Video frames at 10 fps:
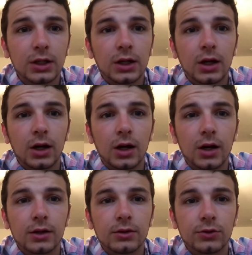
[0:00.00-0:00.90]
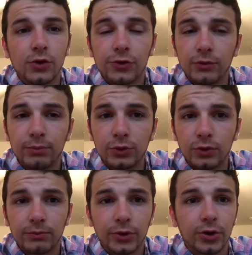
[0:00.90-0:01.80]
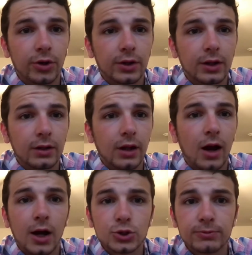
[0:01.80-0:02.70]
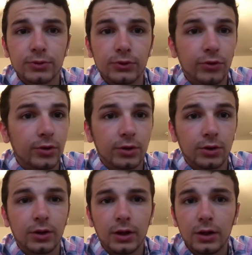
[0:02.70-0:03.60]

There's also Bloomberg and entrepreneurial